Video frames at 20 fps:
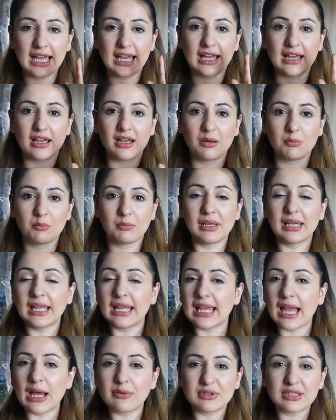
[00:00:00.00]

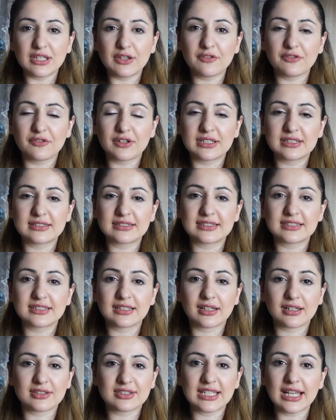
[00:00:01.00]
layout, different
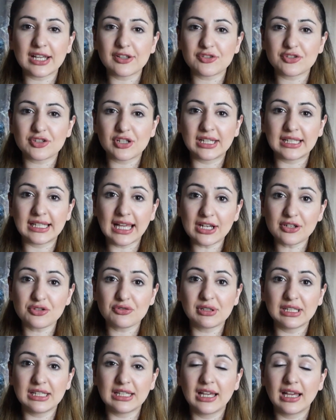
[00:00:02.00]
texture. It
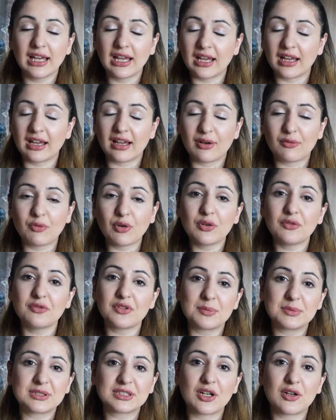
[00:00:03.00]
actually, one of
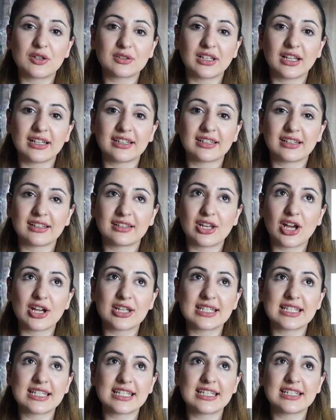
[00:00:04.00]
them is called like
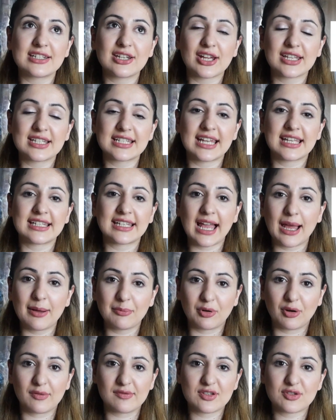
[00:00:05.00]
1998
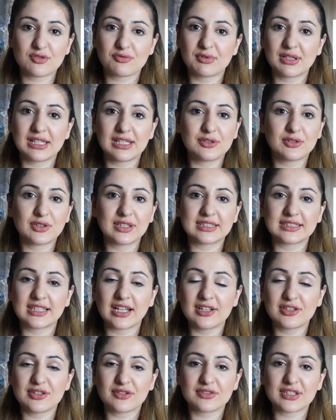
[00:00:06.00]
camera, which is really good. It
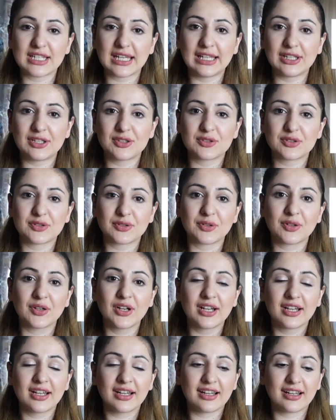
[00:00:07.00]
kind of takes you to
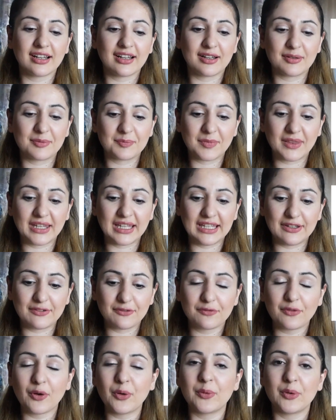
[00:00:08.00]
the
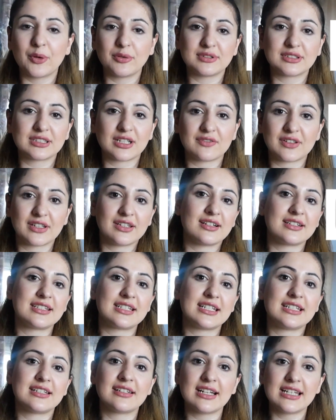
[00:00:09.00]
photos of the
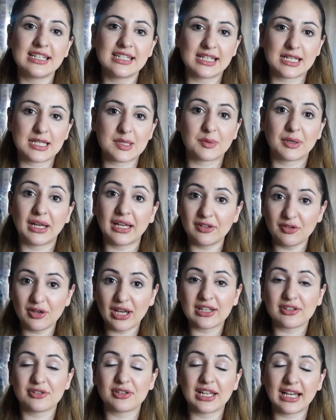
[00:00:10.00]
1990s, but
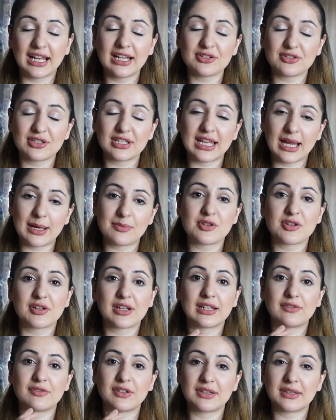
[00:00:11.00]
you can actually capture
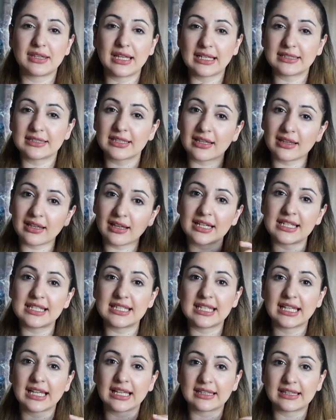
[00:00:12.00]
that with that
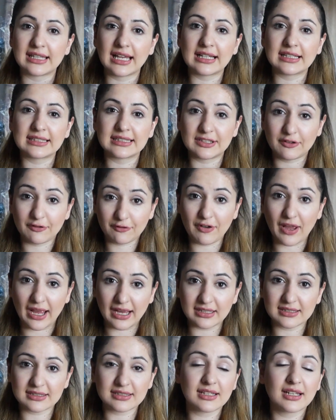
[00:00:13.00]
lighting and that
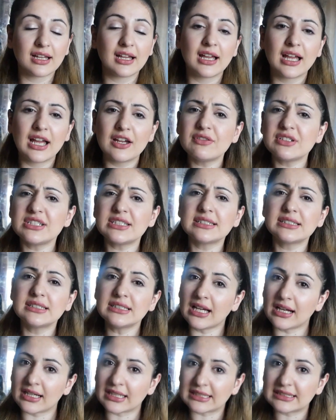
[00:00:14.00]
effect, which is
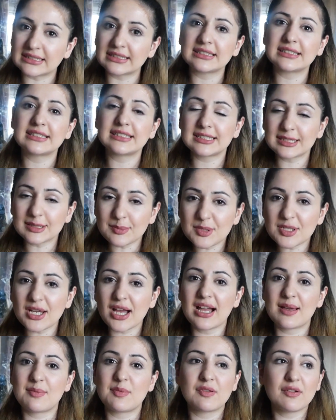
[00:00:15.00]
nice.
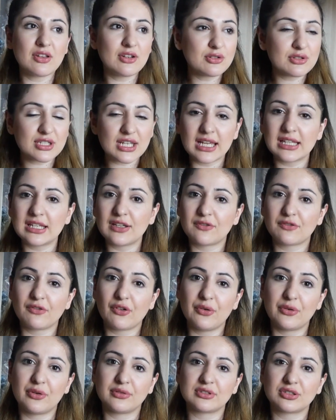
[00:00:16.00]
Sometimes when you're taking
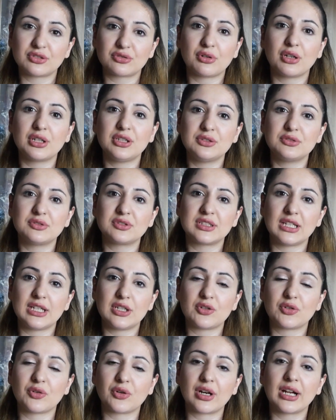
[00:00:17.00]
photos, try using
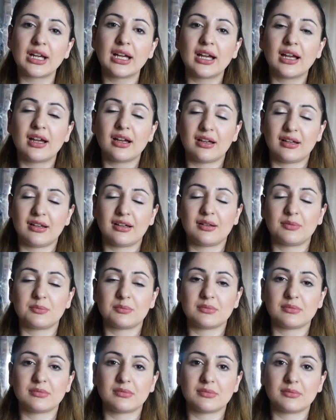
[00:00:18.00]
your
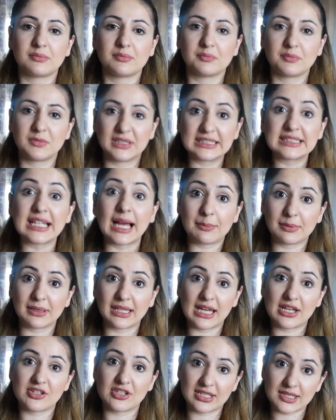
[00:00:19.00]
these
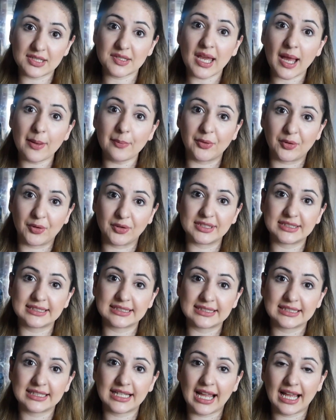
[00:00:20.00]
applications, these cameras,
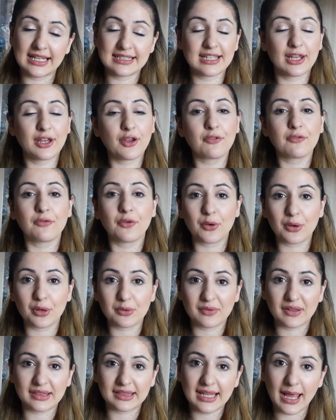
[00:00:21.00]
and take a photo
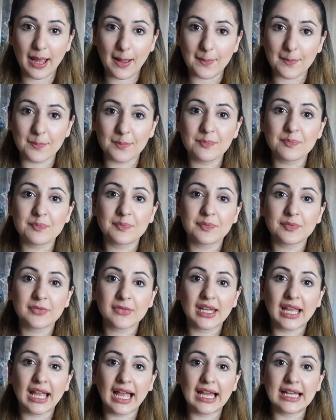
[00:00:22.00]
with them.
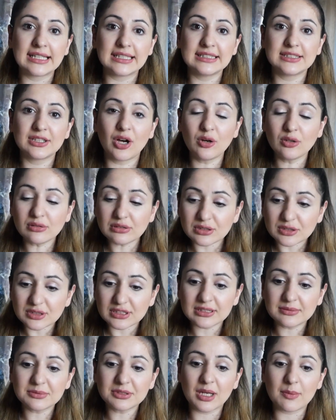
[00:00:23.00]
And it also
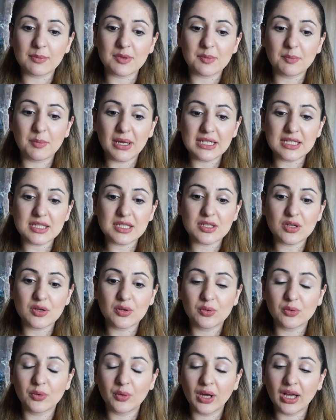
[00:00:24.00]
sometimes makes
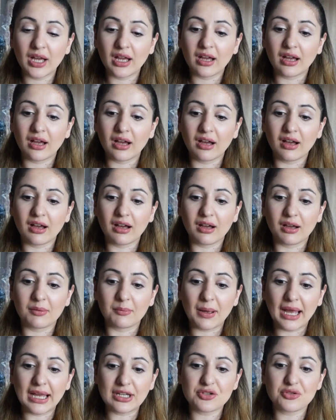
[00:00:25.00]
you
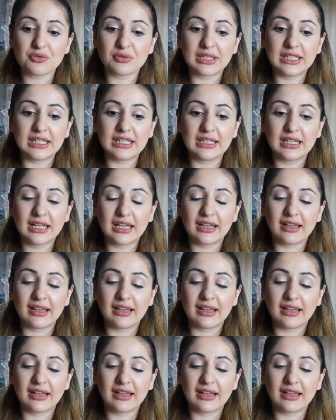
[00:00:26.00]
actually